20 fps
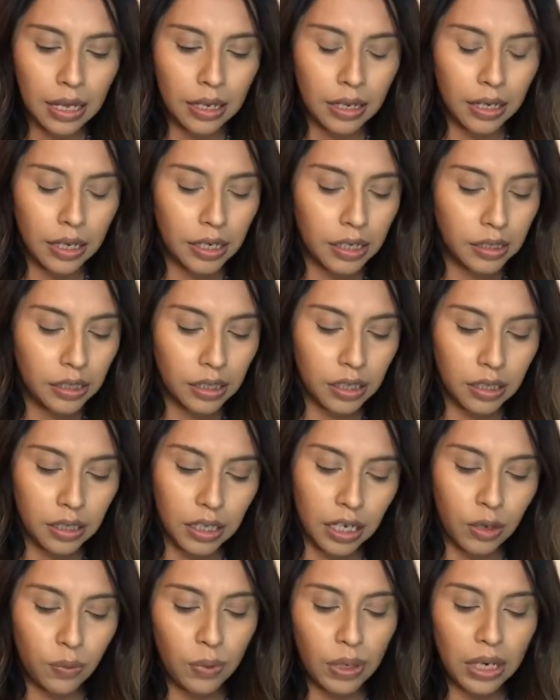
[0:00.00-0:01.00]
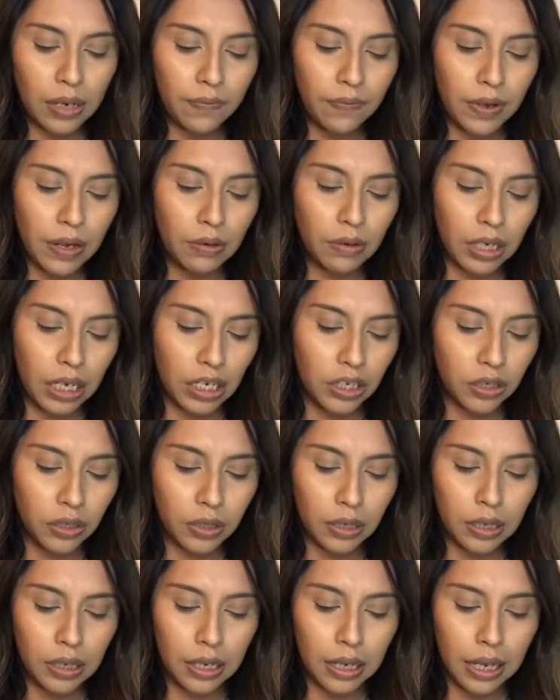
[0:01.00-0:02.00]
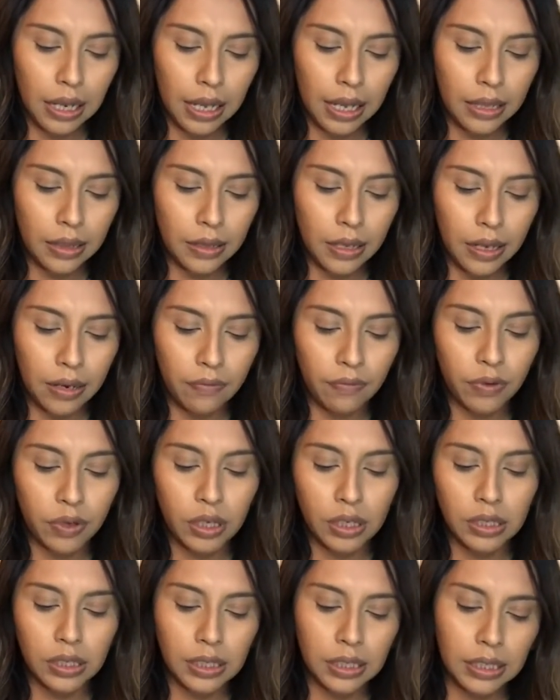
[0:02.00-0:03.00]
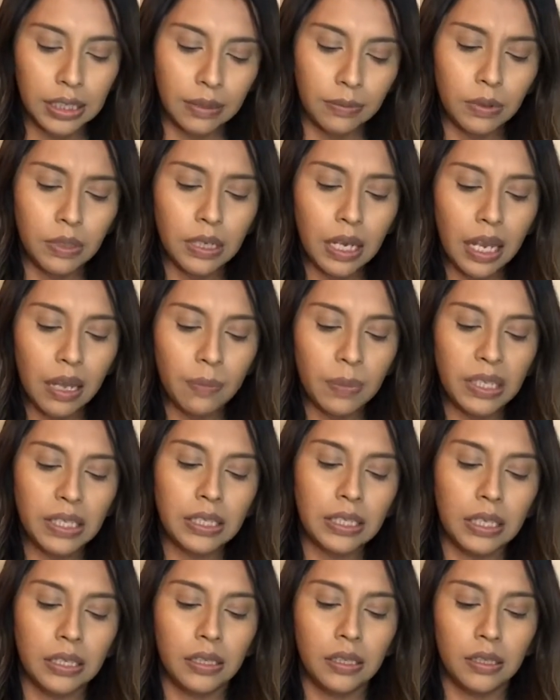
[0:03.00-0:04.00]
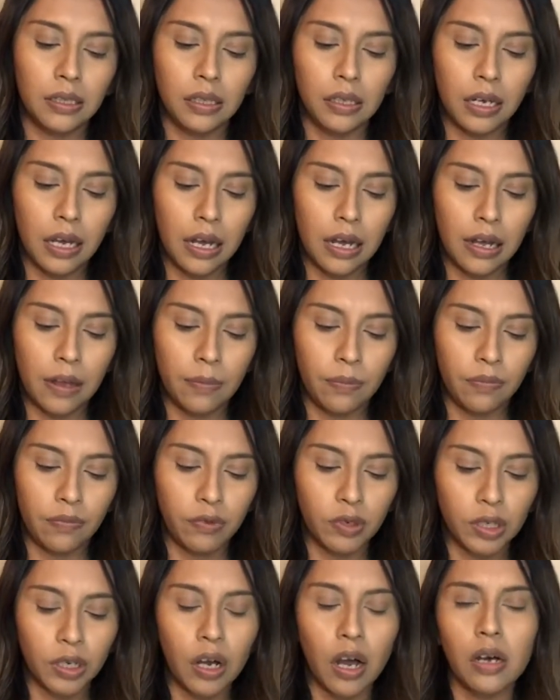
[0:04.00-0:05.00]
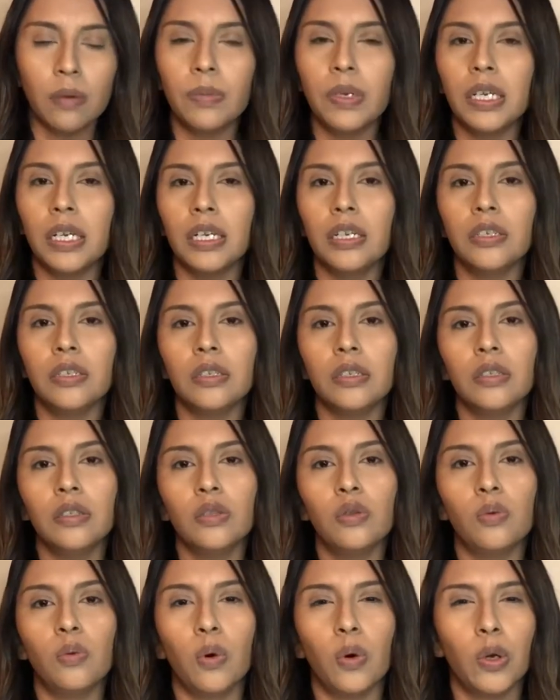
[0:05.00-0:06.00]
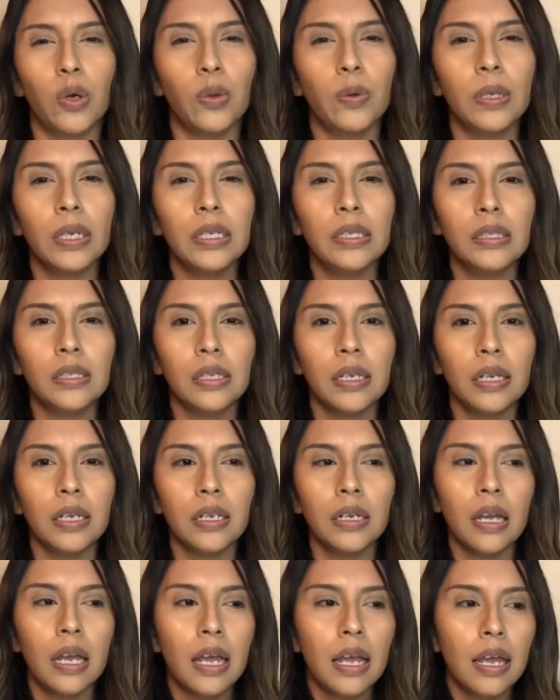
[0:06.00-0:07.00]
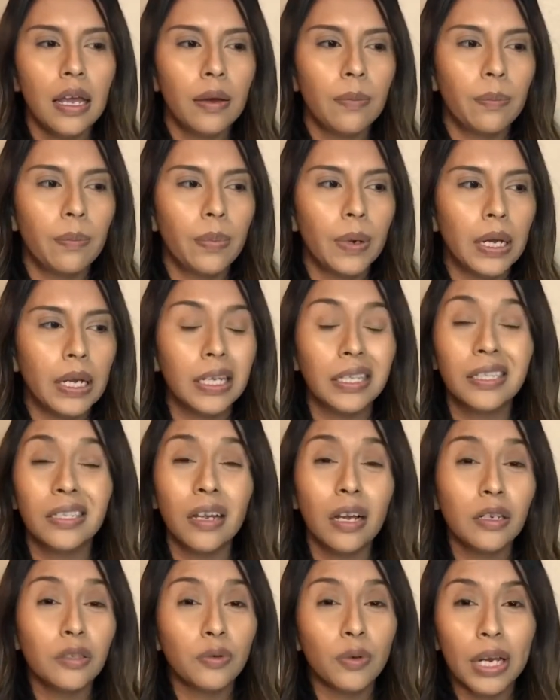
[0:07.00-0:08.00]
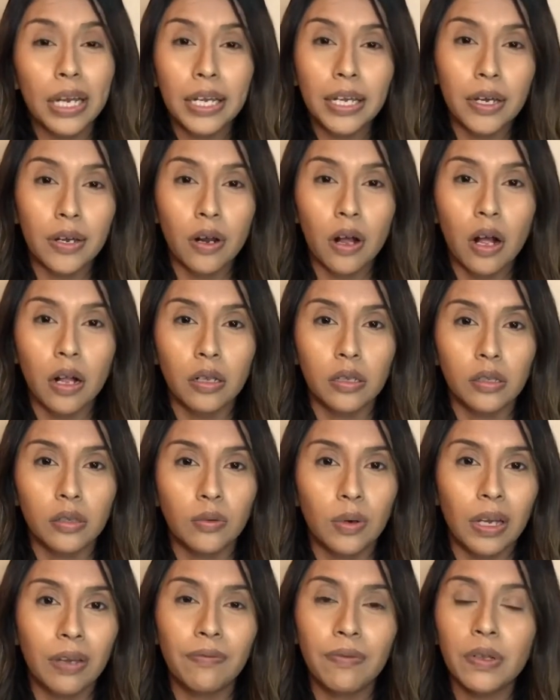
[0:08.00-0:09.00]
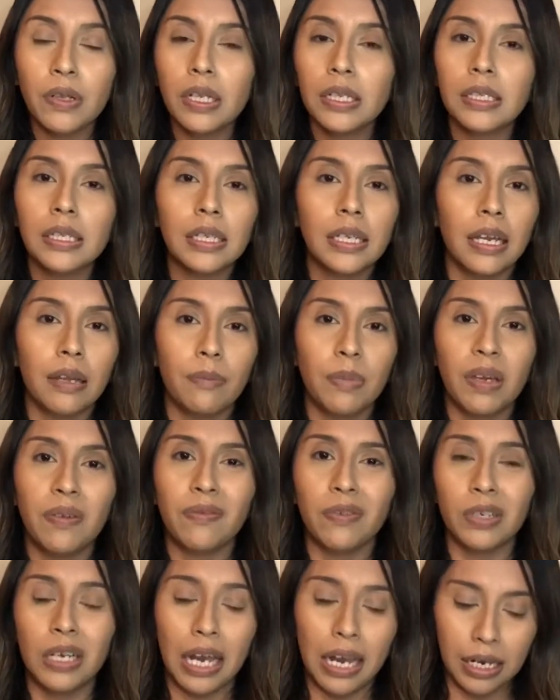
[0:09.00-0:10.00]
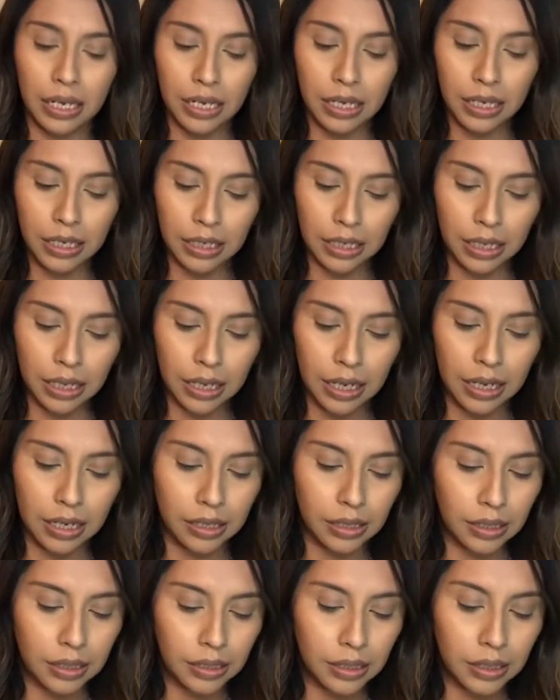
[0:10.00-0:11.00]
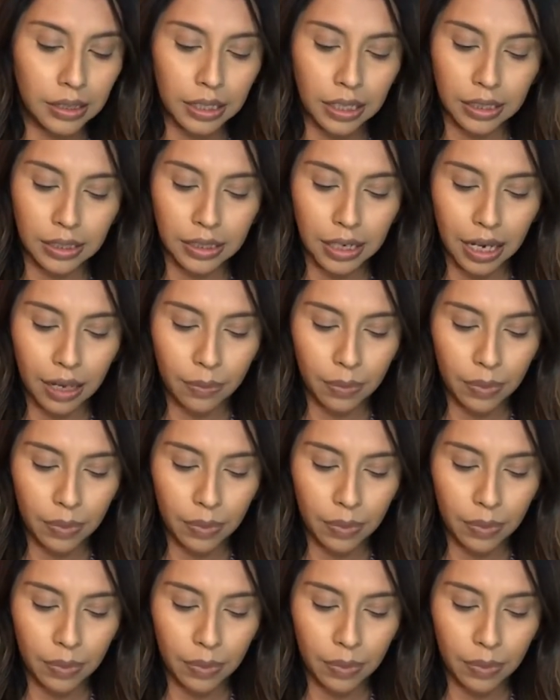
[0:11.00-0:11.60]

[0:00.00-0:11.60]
It is a liquid foundation, and then for the skin type, it says for a combination to oily skin, but it's not drying at all. So I feel it can be for any skin type,